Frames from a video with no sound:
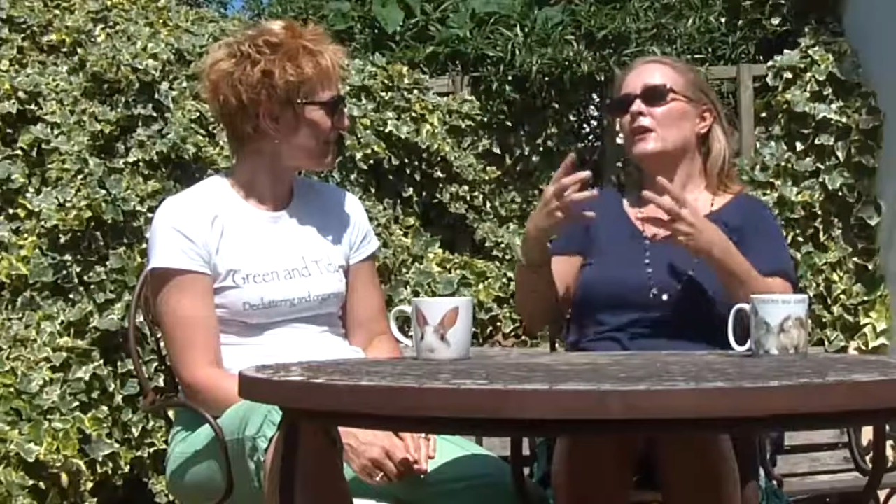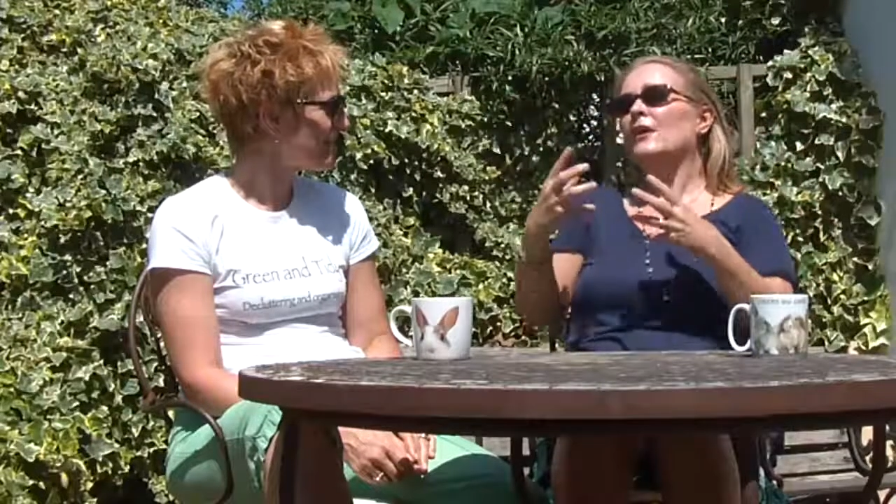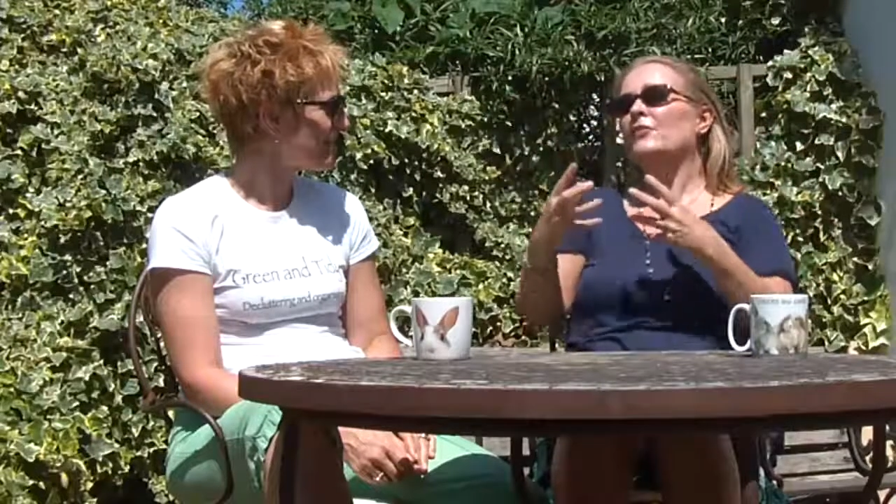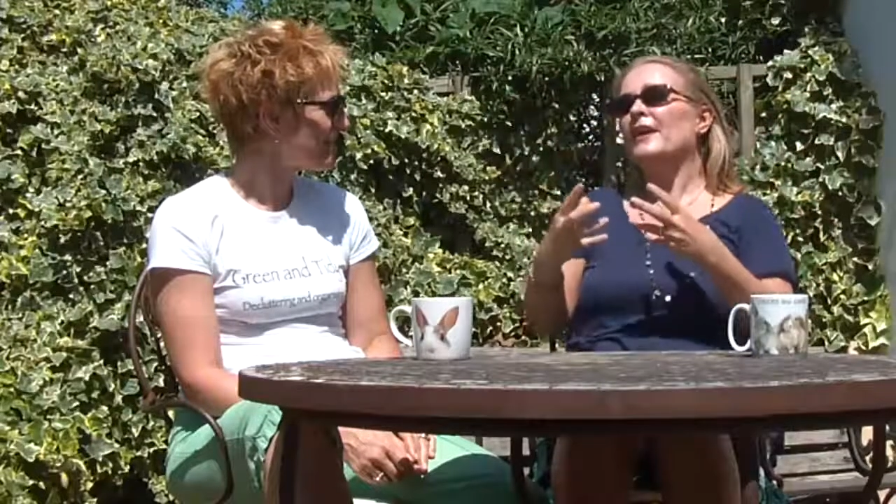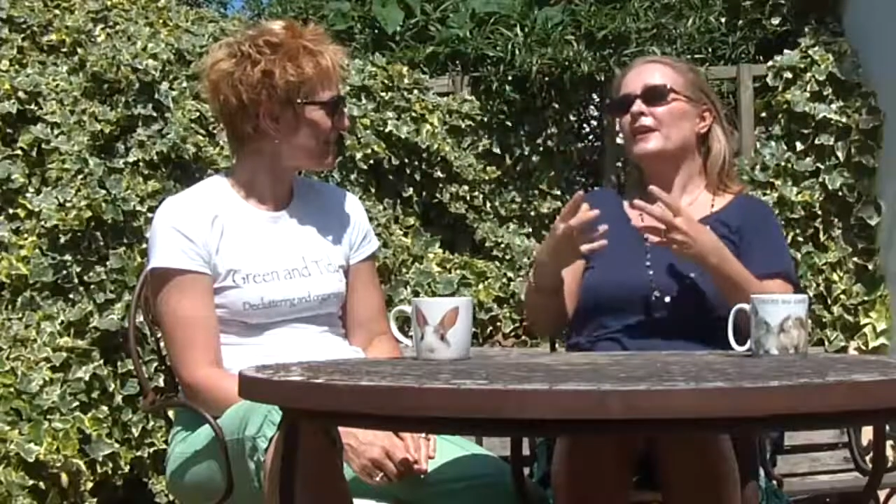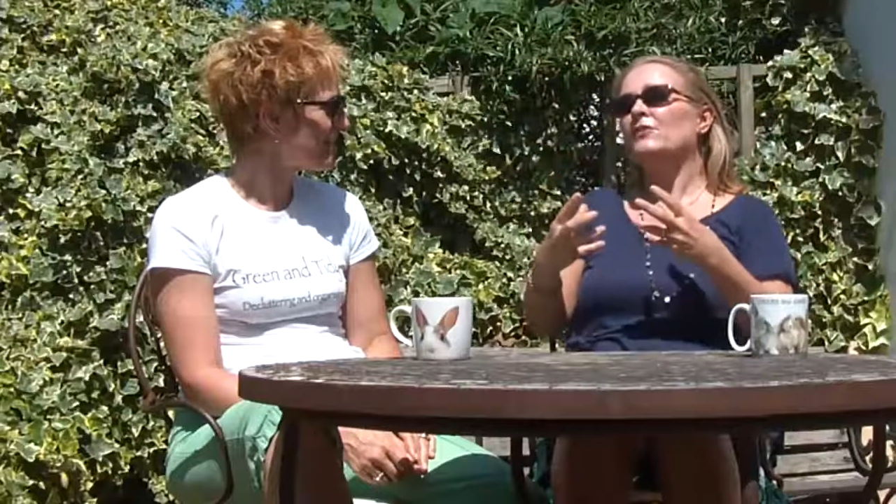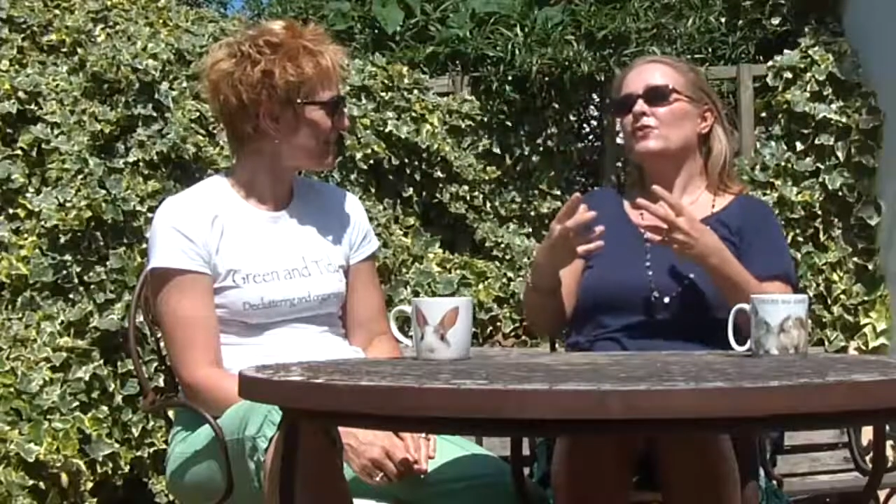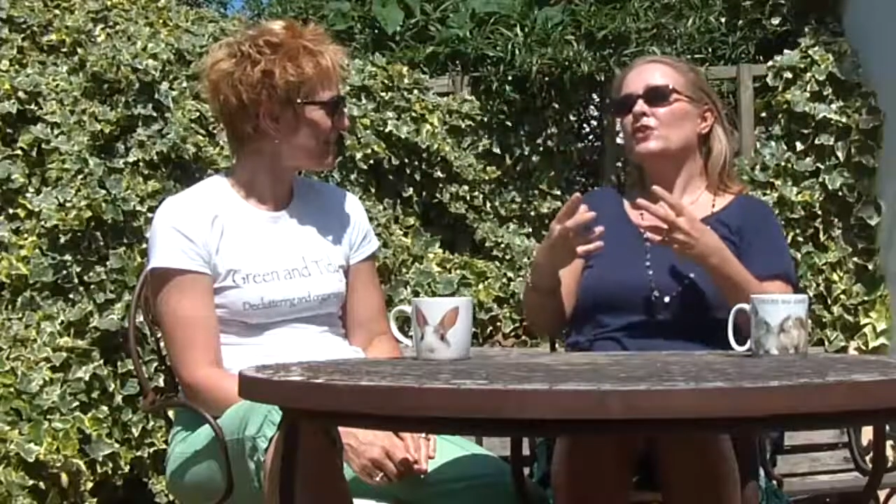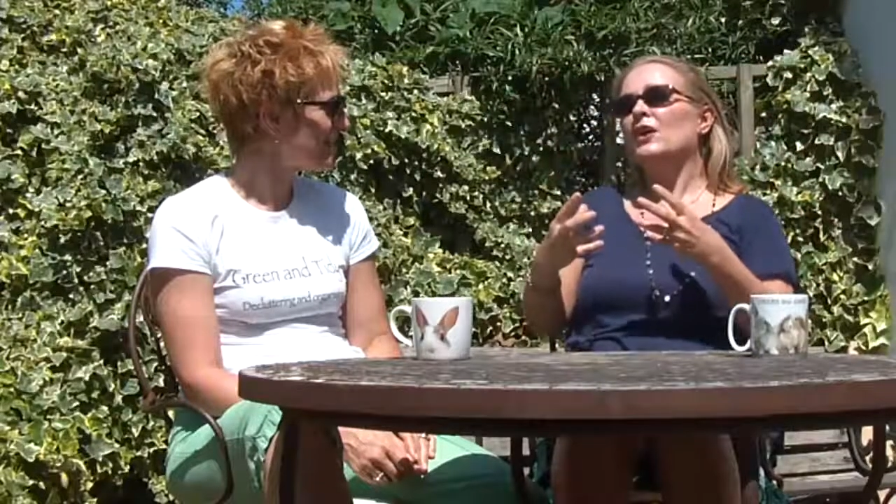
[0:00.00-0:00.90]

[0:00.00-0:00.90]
and then